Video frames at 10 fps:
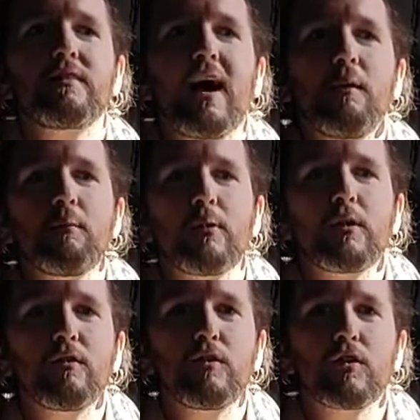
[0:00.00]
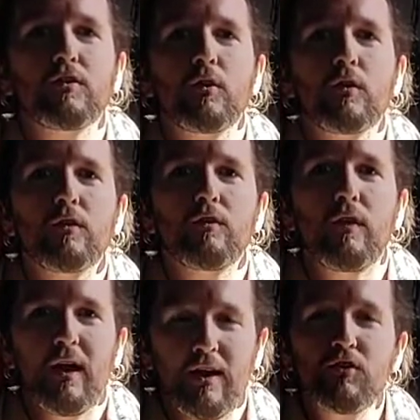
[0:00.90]
time period of just sort of
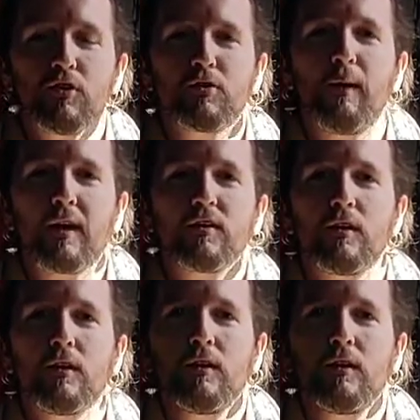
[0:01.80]
introspection,